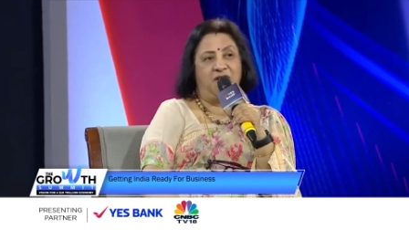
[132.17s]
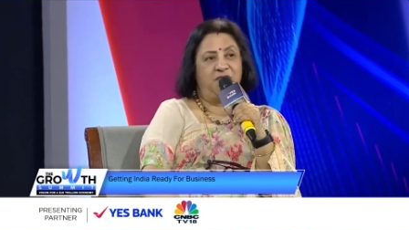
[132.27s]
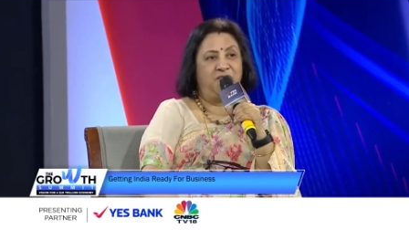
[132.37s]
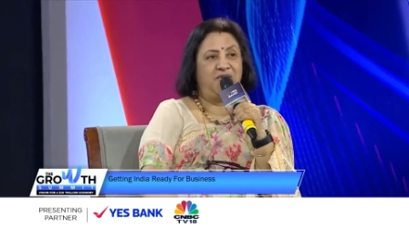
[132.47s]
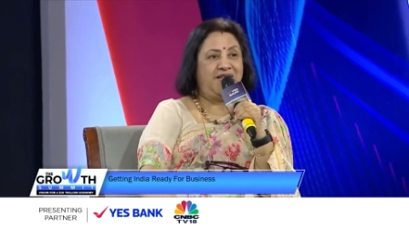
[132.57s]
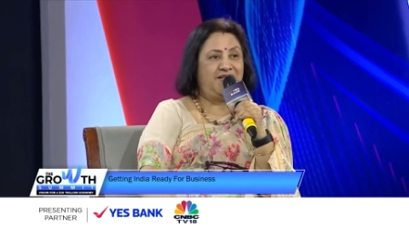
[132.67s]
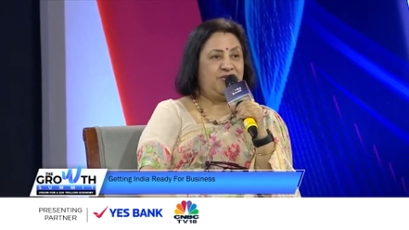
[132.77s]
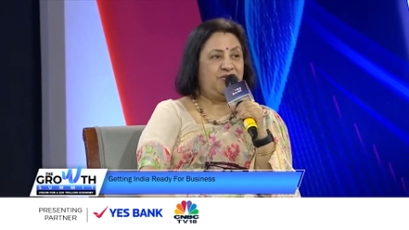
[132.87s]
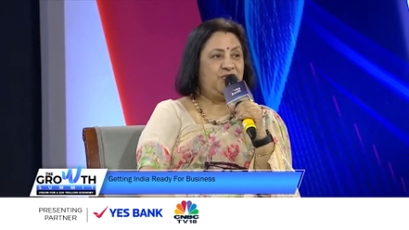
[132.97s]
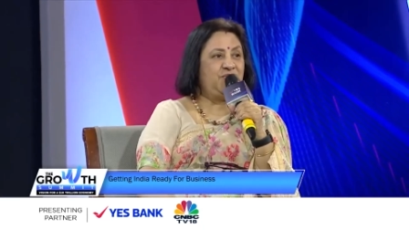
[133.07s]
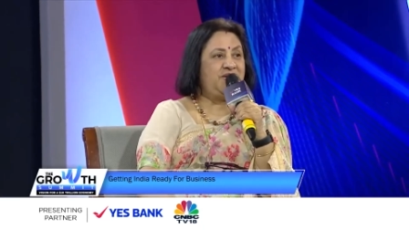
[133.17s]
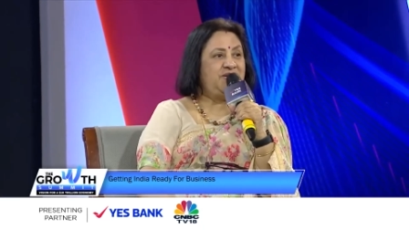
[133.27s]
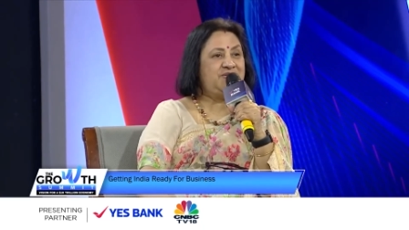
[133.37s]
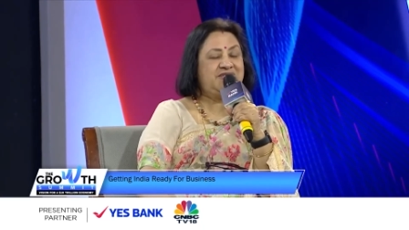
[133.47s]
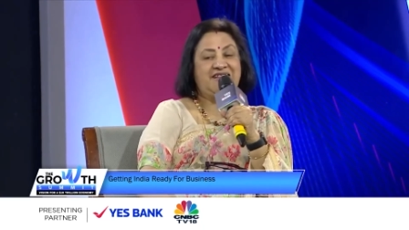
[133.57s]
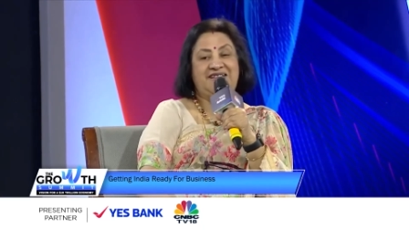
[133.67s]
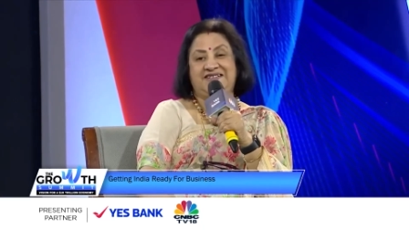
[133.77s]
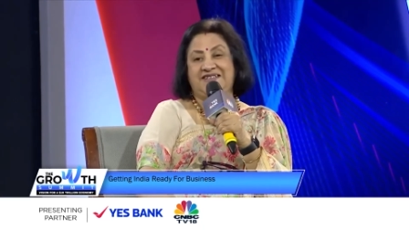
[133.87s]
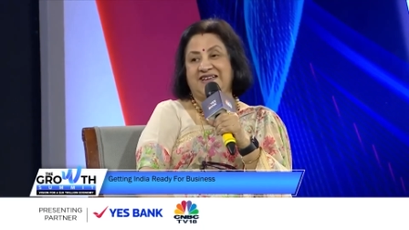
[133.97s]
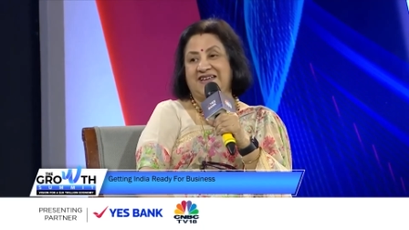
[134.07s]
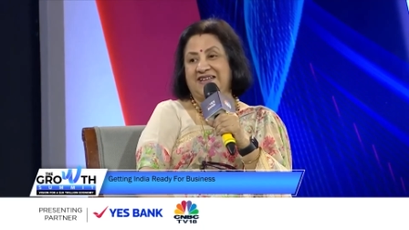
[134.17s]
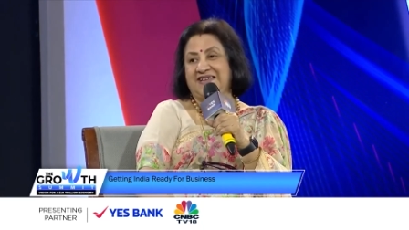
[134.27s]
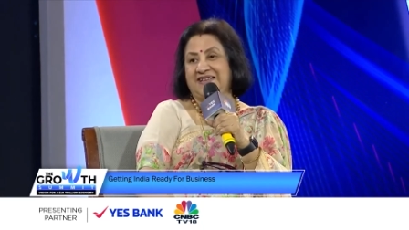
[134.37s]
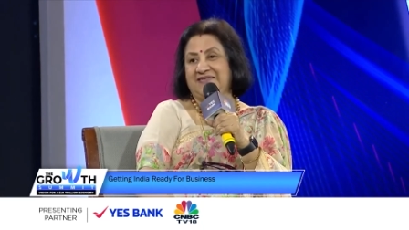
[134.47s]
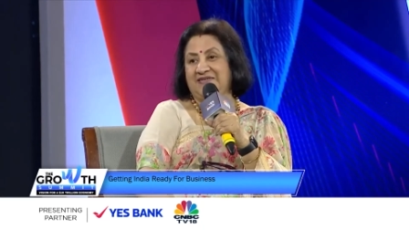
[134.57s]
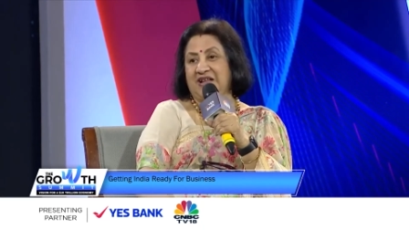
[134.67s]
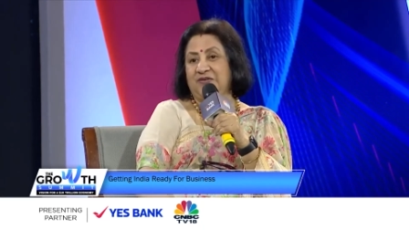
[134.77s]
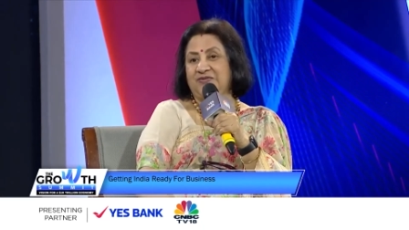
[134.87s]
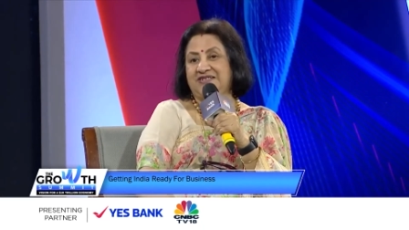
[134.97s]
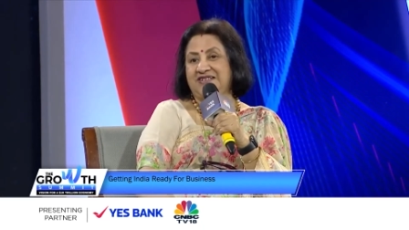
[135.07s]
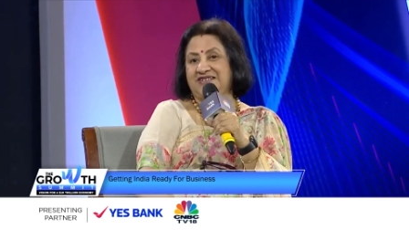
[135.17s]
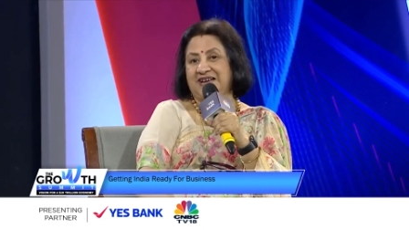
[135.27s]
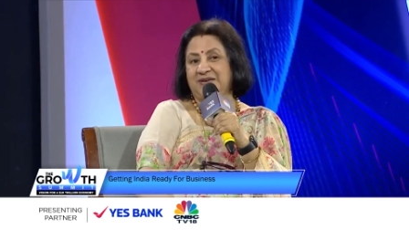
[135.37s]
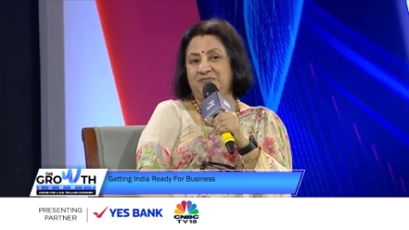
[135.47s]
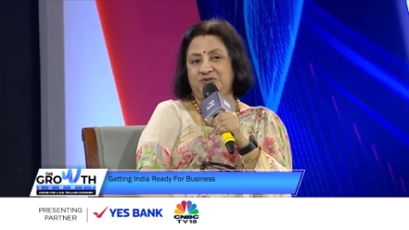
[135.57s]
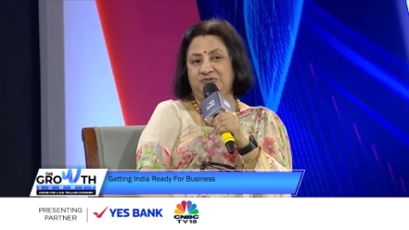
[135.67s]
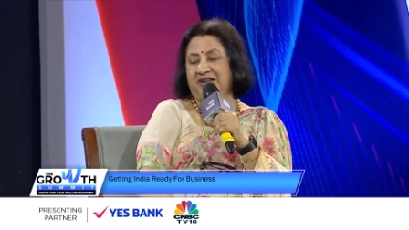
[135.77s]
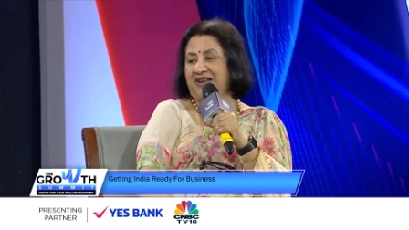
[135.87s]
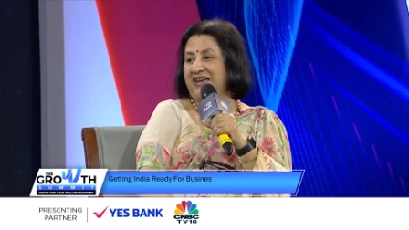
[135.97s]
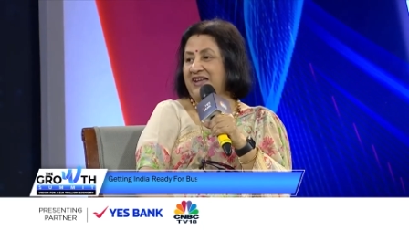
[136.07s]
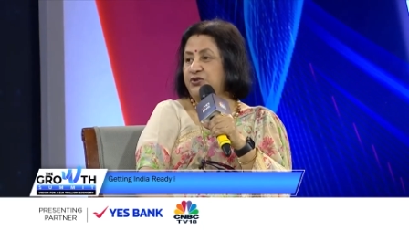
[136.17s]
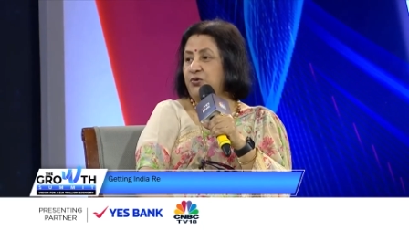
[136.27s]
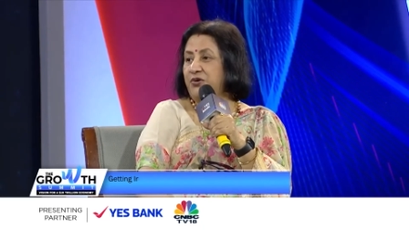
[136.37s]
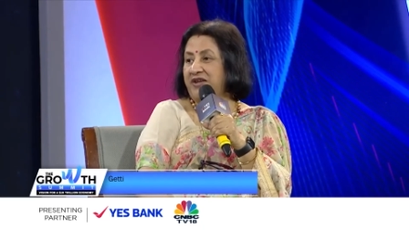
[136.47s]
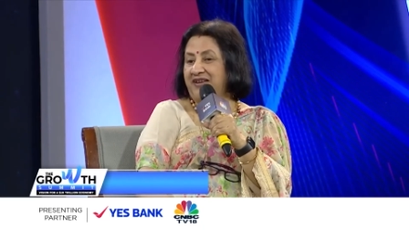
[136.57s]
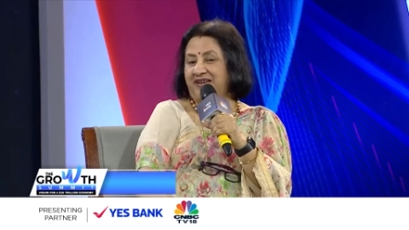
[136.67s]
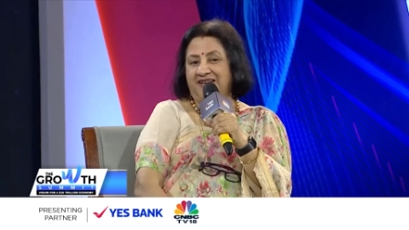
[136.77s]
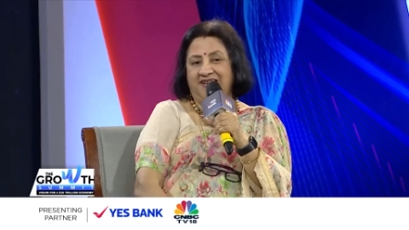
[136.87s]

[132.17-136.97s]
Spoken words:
Well, you know, when you said now is the time to really get going,